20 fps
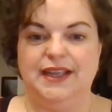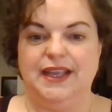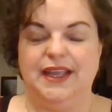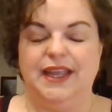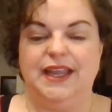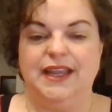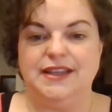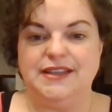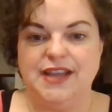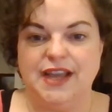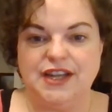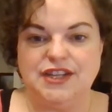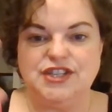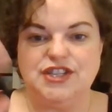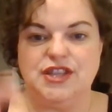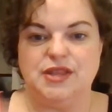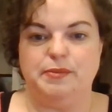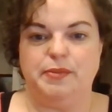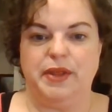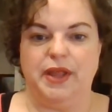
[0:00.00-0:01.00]
He
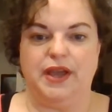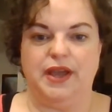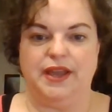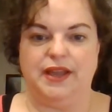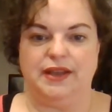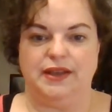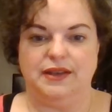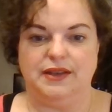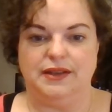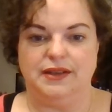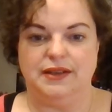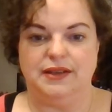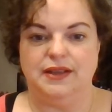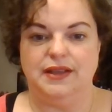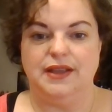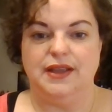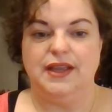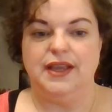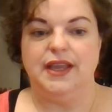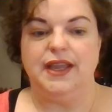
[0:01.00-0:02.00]
touched the blind.
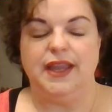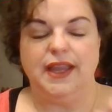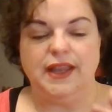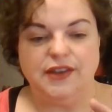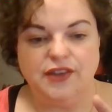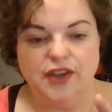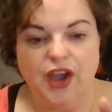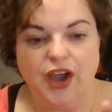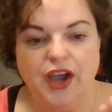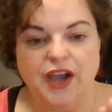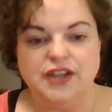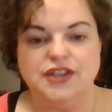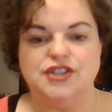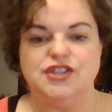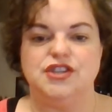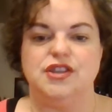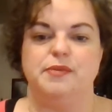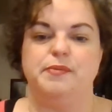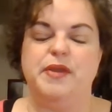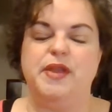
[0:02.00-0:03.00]
He
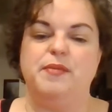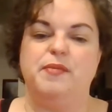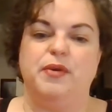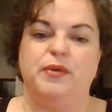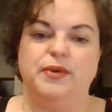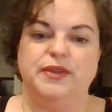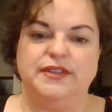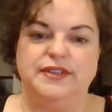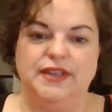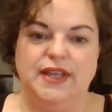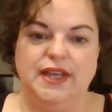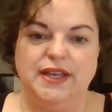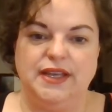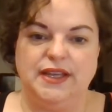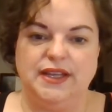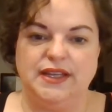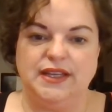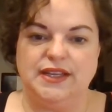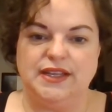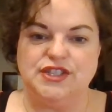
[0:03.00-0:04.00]
touched the people with skin
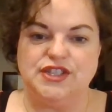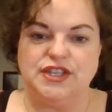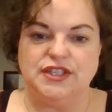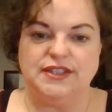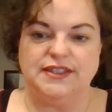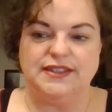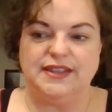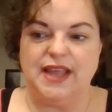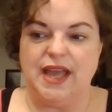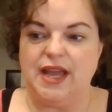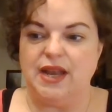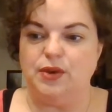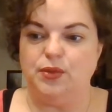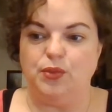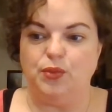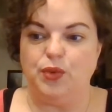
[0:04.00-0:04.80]
conditions that